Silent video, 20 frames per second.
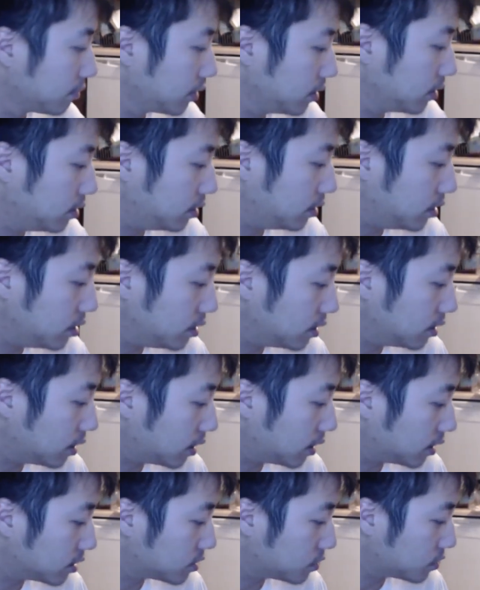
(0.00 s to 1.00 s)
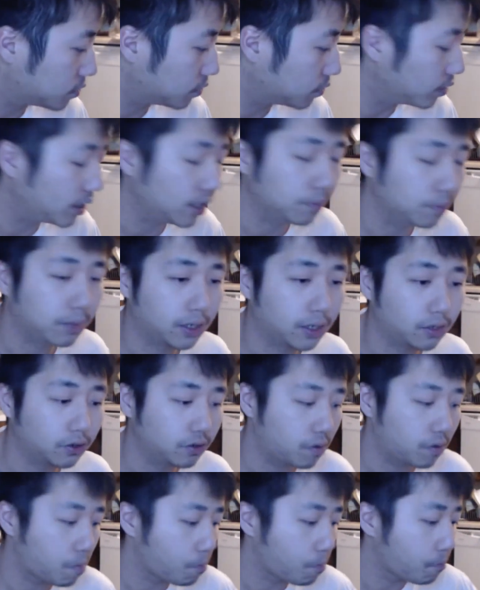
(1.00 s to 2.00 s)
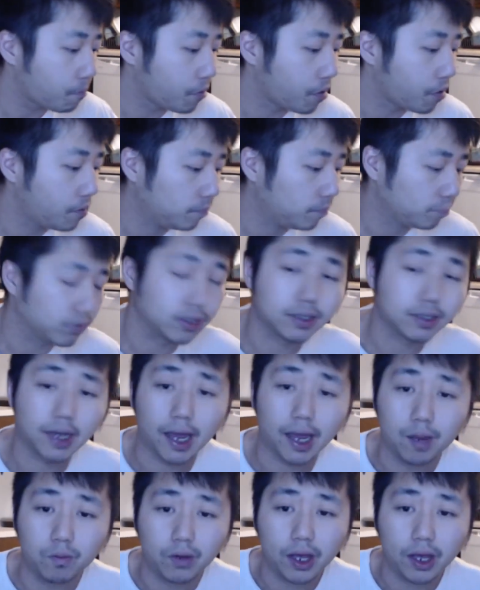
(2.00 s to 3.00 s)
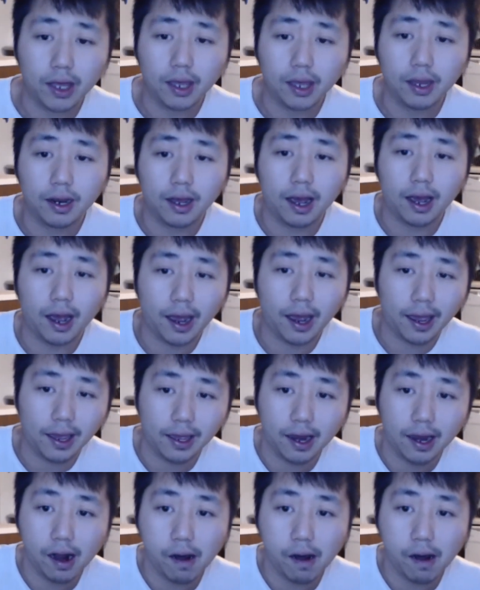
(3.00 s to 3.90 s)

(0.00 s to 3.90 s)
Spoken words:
the story about the time when I